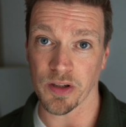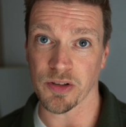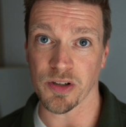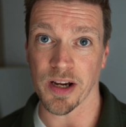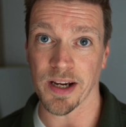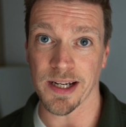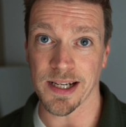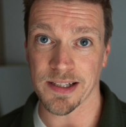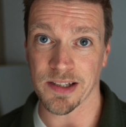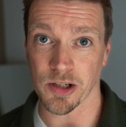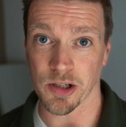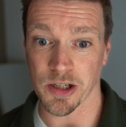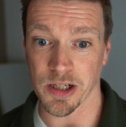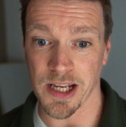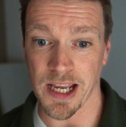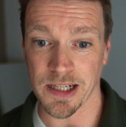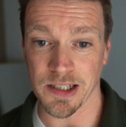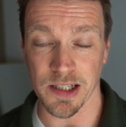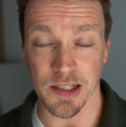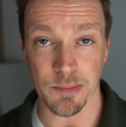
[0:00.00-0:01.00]
dialects are
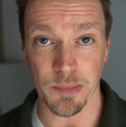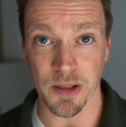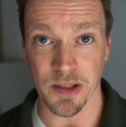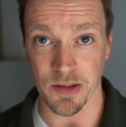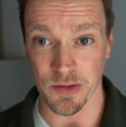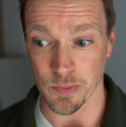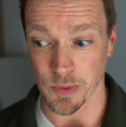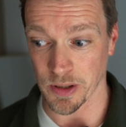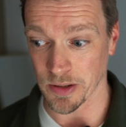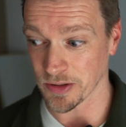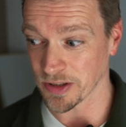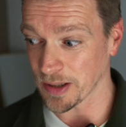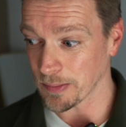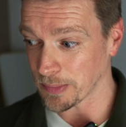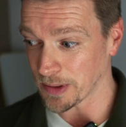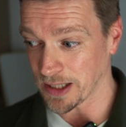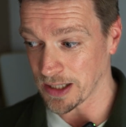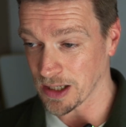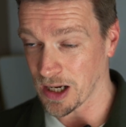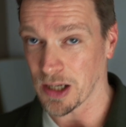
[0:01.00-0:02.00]
connected because we're
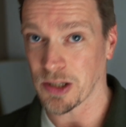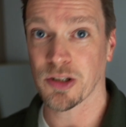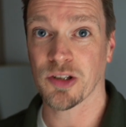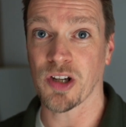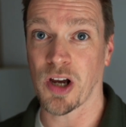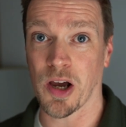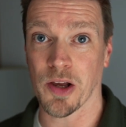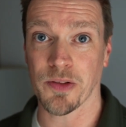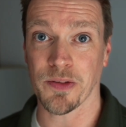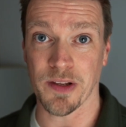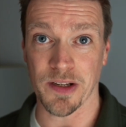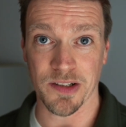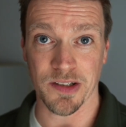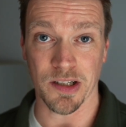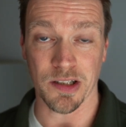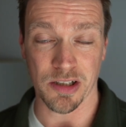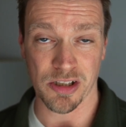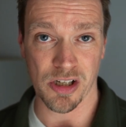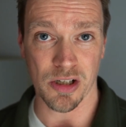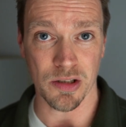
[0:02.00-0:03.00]
simply not taught this
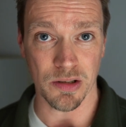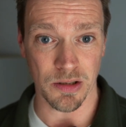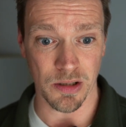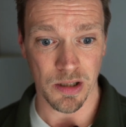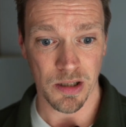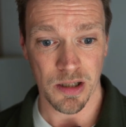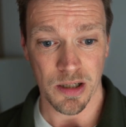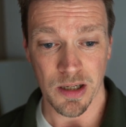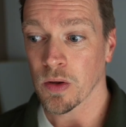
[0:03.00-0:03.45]
in school.